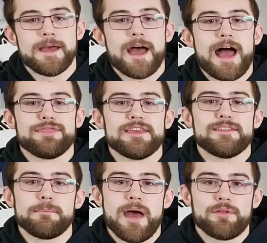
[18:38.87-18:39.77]
I think
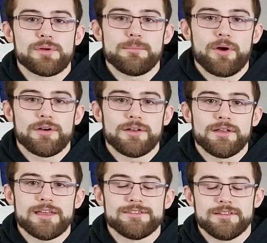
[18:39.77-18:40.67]
that Mallory Martin
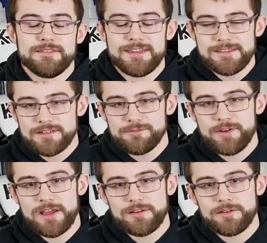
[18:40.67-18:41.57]
is a decent
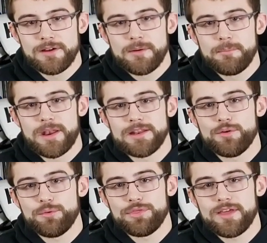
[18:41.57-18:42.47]
fighter, but I
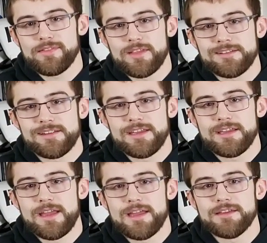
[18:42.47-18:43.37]
don't think that
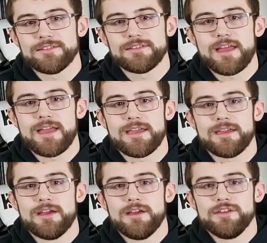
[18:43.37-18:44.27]
she is a
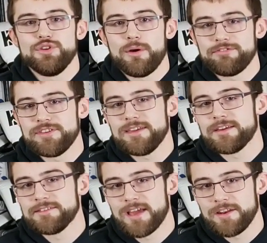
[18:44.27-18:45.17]
UFC
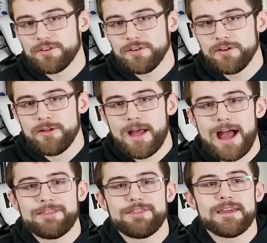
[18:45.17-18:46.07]
contender.
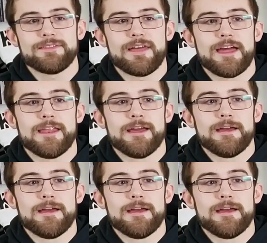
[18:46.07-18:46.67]
I think that